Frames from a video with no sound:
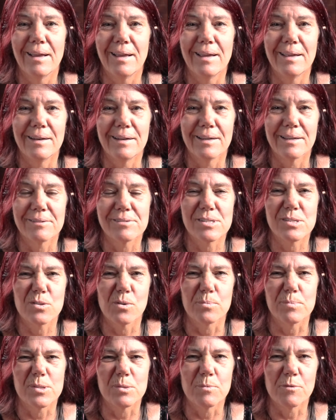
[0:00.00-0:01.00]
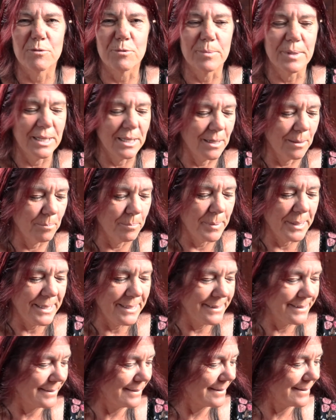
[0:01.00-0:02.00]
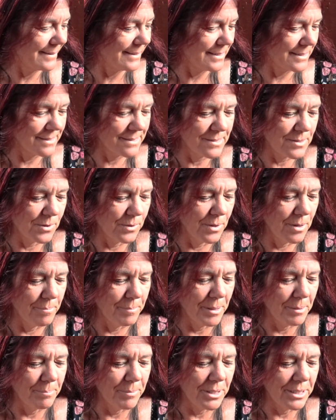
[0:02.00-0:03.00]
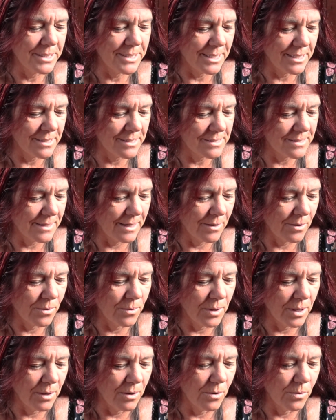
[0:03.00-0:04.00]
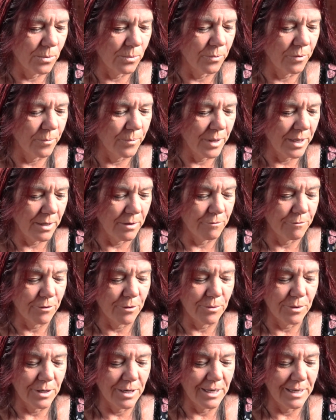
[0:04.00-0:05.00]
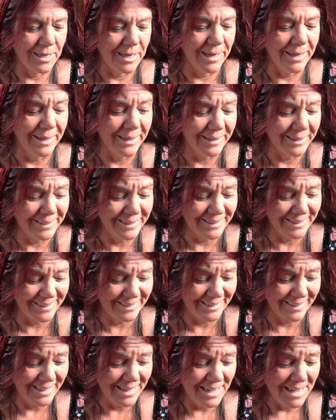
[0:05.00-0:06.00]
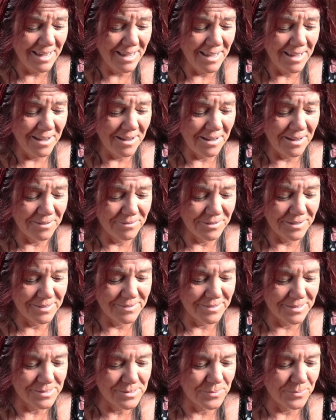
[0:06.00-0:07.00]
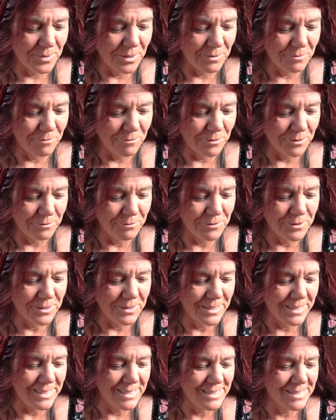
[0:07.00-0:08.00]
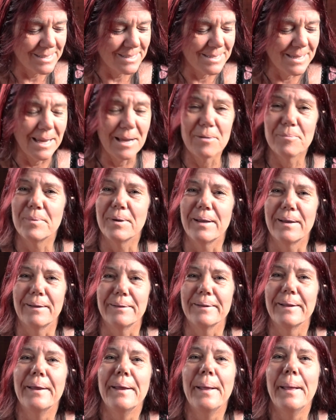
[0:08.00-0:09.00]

and it stops them from getting bent and things too. I mean, my deck's now quite old, the one I've got here. I've had this one for a few years now, but